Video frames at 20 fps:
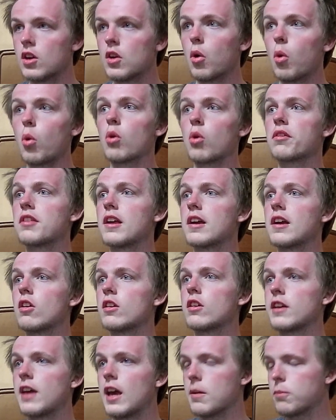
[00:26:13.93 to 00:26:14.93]
or they are
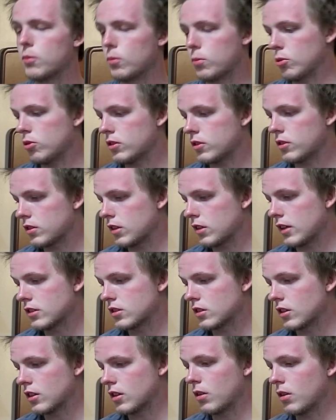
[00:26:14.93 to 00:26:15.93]
incapable of
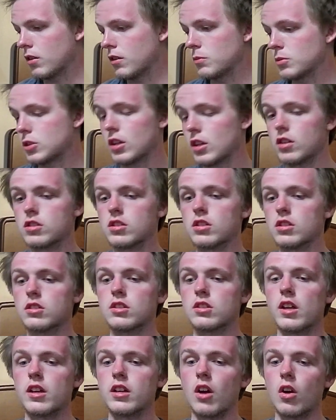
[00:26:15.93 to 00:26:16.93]
testing it on themselves since
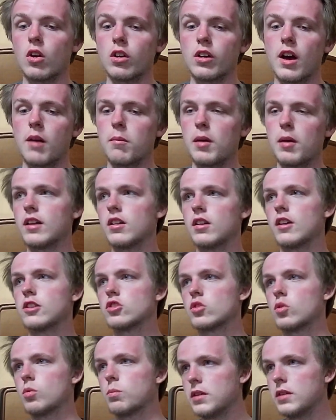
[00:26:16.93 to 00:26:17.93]
they are not
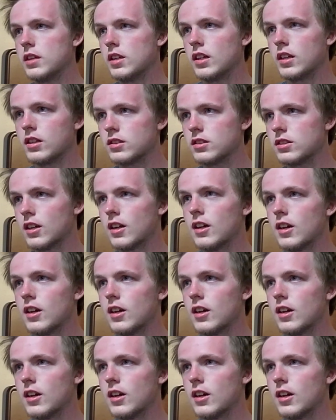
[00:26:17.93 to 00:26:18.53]
biological beings.